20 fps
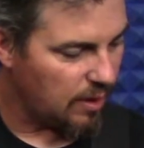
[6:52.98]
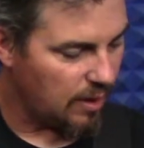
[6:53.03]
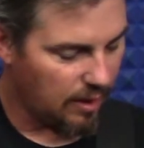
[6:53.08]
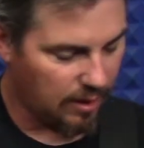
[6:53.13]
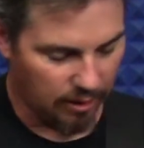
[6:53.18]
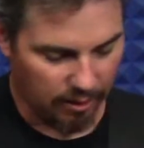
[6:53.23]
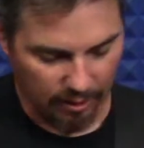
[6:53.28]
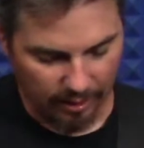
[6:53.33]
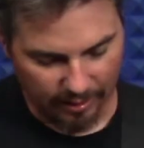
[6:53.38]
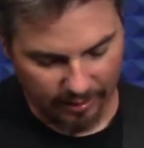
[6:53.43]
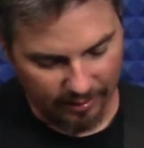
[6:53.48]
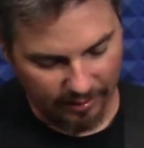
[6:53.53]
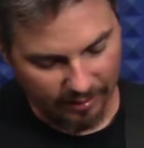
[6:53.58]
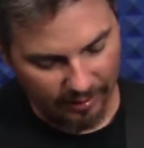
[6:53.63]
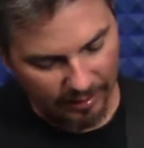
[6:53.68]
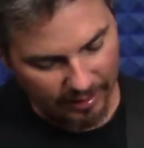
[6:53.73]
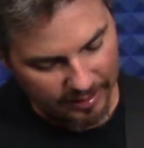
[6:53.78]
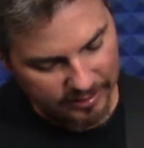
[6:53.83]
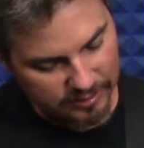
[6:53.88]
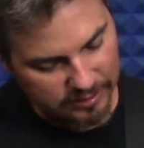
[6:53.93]
Alright, and
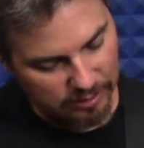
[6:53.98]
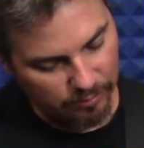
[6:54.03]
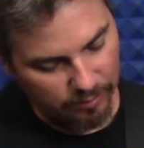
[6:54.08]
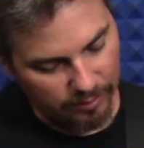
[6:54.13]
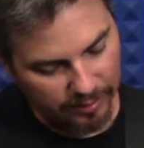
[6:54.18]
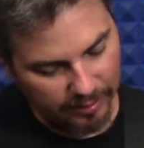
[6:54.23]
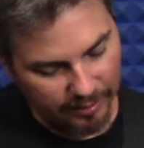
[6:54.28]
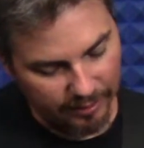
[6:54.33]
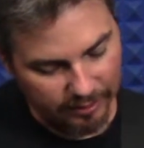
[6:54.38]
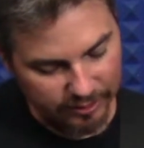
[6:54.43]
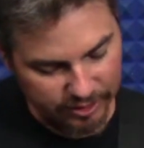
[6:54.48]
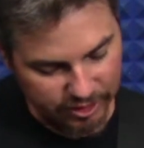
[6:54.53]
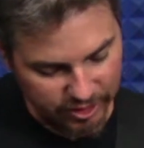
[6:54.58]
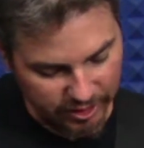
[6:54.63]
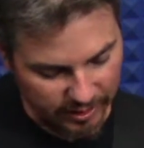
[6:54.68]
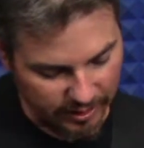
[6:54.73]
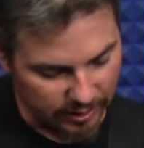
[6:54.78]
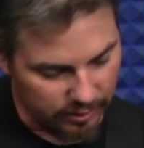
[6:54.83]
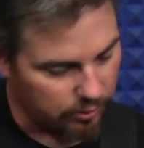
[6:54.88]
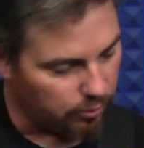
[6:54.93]
lastly we need our
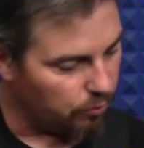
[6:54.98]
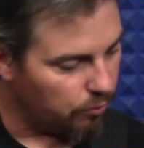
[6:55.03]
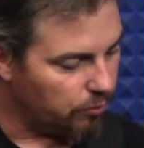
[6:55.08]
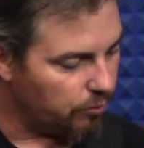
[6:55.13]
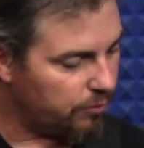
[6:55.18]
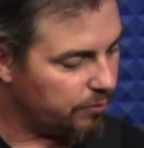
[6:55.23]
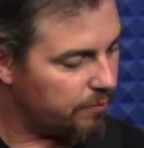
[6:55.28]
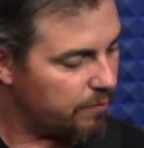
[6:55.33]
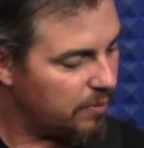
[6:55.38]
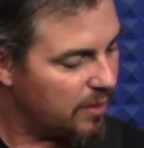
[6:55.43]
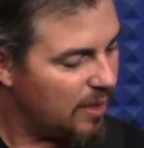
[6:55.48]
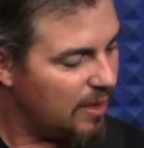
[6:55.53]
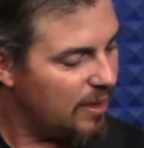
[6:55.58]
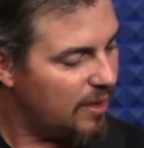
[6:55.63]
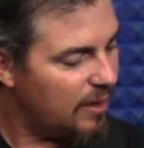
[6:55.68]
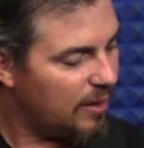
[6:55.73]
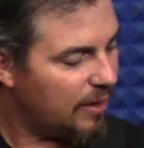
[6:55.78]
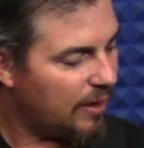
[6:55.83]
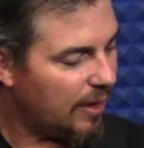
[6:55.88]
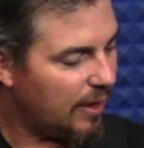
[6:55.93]
G chord.
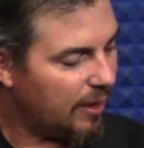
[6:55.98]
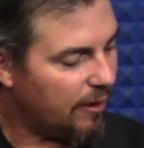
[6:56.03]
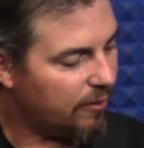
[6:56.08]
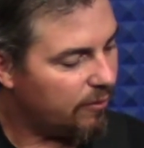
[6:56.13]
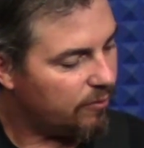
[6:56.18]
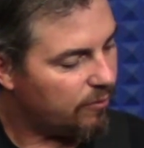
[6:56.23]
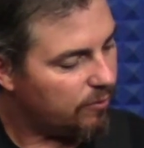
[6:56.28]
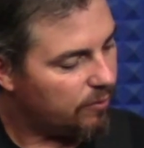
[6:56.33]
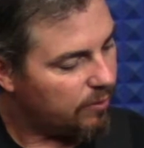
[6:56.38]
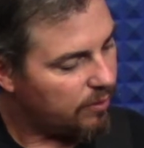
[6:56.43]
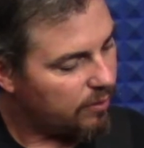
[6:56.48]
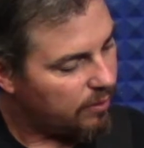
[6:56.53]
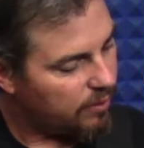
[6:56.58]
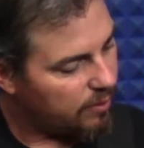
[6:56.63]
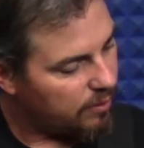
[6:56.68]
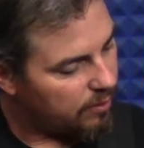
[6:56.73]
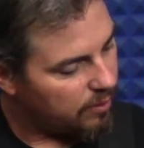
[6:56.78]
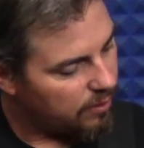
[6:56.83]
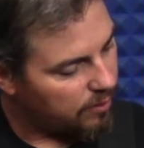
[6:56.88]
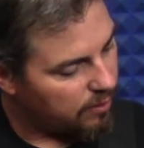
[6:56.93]
Now,
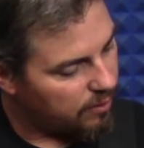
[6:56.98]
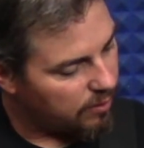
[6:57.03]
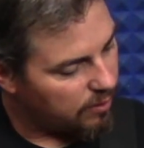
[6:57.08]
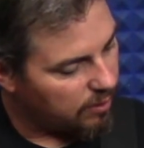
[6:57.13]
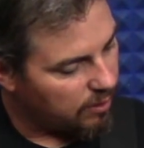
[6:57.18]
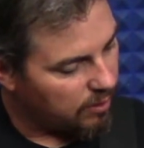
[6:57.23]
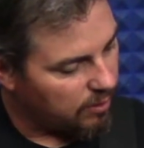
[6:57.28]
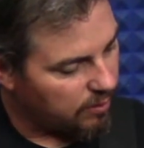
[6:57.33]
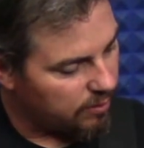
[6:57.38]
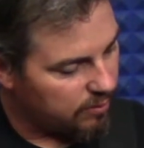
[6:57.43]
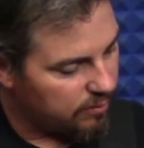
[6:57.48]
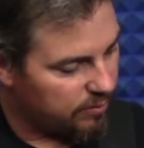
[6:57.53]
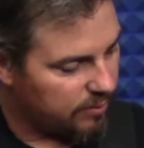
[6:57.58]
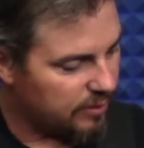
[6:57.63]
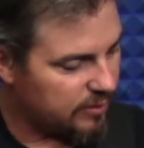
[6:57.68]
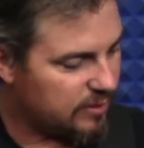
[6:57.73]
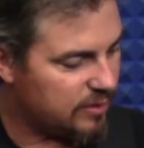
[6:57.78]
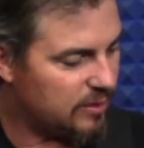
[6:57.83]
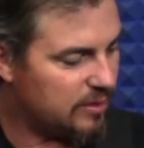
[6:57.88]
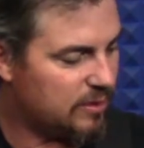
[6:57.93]

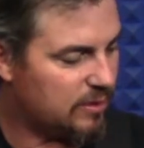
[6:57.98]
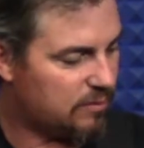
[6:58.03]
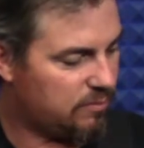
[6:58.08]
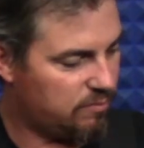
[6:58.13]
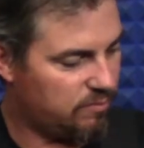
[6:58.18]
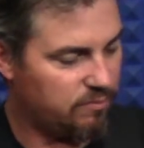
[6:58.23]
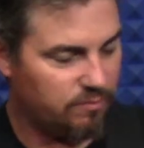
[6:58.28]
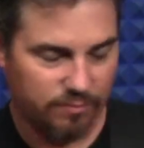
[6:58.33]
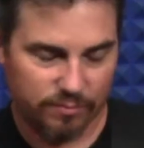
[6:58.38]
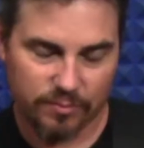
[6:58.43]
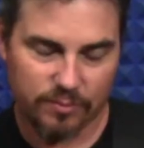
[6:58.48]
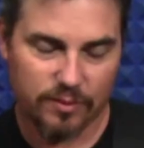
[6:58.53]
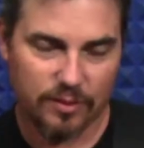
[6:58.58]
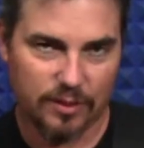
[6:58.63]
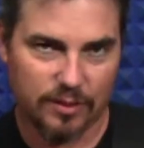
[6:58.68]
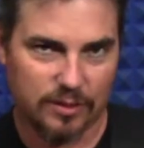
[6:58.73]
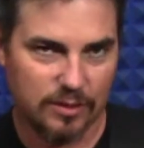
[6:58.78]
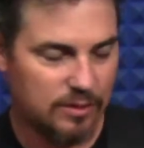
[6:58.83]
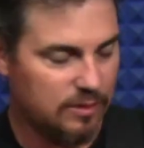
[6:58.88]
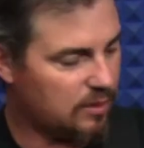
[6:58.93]
this
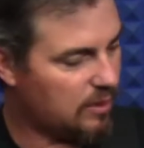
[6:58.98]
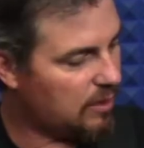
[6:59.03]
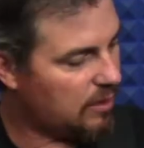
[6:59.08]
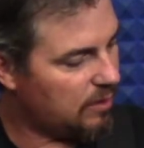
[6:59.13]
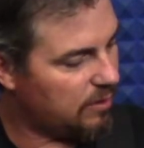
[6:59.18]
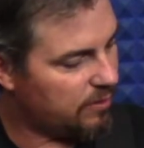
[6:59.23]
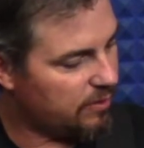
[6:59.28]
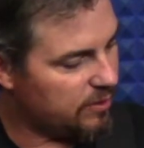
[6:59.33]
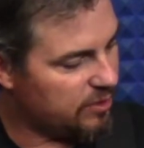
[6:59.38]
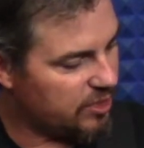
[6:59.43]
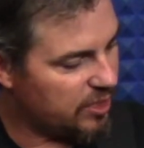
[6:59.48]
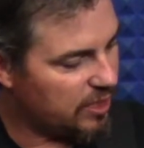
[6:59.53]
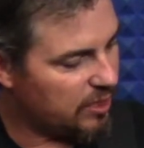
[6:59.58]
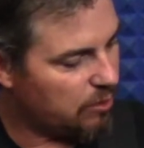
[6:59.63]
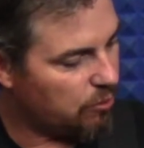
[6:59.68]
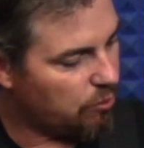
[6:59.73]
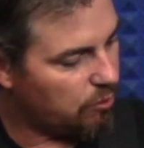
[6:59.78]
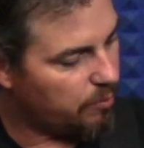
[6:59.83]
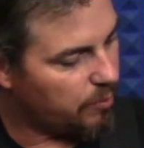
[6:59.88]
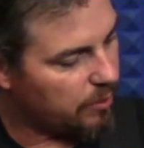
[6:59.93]
is the G
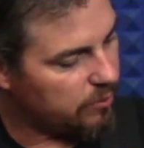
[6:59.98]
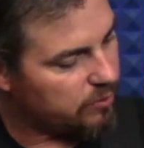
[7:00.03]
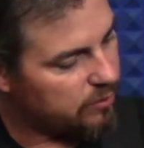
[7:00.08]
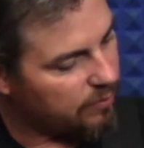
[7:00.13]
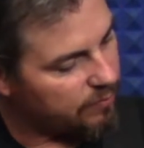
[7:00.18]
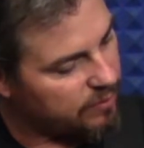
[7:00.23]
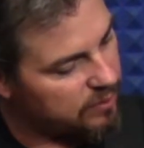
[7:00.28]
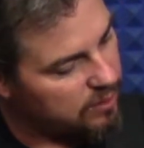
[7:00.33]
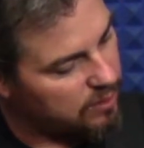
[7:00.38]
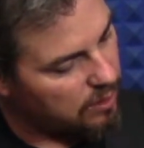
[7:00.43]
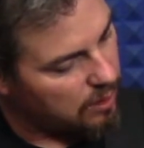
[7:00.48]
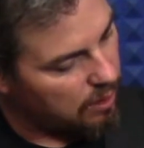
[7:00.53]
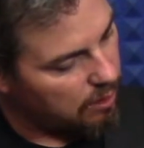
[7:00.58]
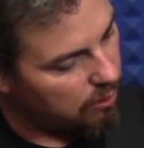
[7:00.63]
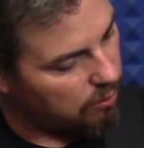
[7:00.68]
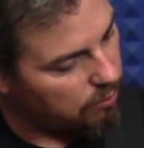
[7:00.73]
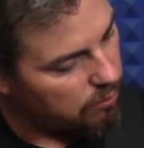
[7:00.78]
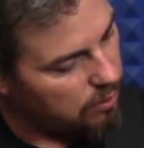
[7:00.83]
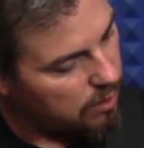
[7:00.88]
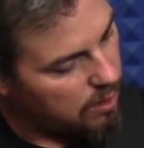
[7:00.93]
chord most of us
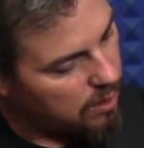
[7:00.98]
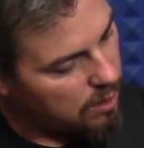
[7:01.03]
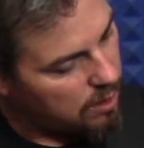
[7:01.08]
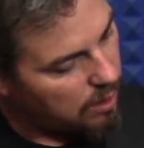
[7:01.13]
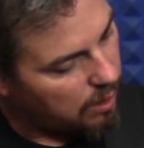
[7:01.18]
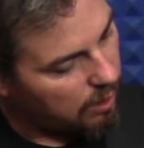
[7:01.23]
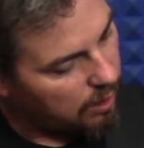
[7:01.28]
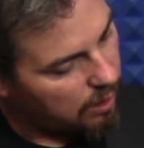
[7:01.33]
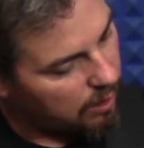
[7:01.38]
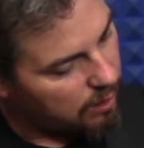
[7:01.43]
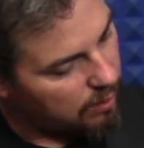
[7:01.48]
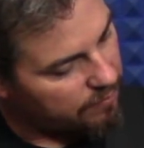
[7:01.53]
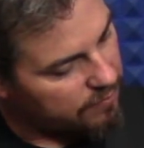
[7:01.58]
know. A lot of